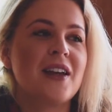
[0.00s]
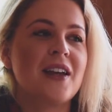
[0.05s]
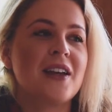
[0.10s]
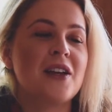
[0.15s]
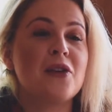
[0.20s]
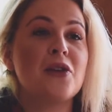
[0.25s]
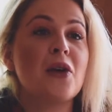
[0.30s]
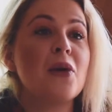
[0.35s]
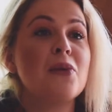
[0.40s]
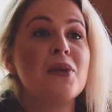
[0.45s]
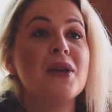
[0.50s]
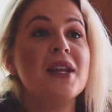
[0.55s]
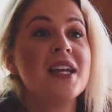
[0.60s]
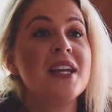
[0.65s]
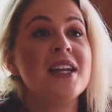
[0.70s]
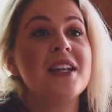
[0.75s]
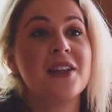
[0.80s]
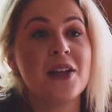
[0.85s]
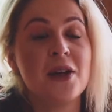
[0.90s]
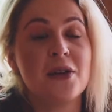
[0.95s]
you don't
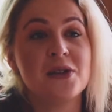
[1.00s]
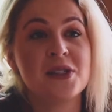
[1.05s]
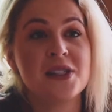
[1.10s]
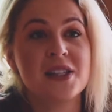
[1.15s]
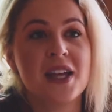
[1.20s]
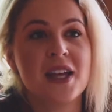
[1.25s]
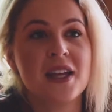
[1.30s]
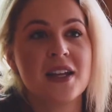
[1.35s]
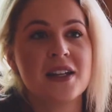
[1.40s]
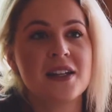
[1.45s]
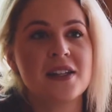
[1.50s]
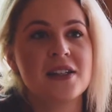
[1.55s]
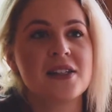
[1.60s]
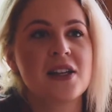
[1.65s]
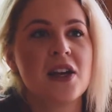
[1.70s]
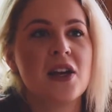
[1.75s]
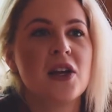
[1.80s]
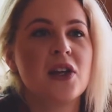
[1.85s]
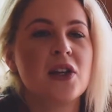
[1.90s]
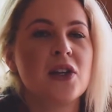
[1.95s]
need those things,
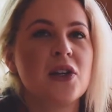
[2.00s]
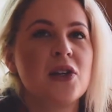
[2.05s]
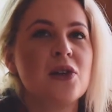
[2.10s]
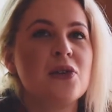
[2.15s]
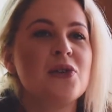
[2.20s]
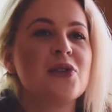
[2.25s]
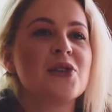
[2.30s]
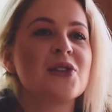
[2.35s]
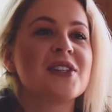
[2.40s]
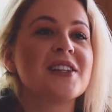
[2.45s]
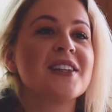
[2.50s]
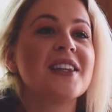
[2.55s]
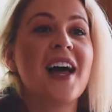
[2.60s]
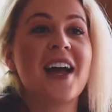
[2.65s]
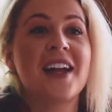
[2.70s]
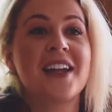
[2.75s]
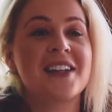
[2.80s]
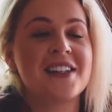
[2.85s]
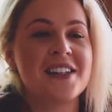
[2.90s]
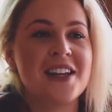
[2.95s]
you'd just
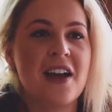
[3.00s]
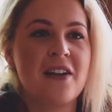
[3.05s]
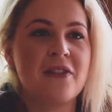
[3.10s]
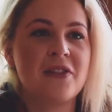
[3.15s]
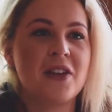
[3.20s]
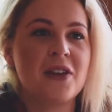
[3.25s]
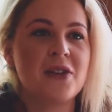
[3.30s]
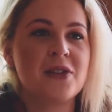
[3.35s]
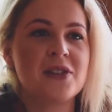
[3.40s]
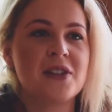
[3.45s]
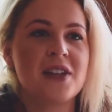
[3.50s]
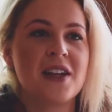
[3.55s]
like to have those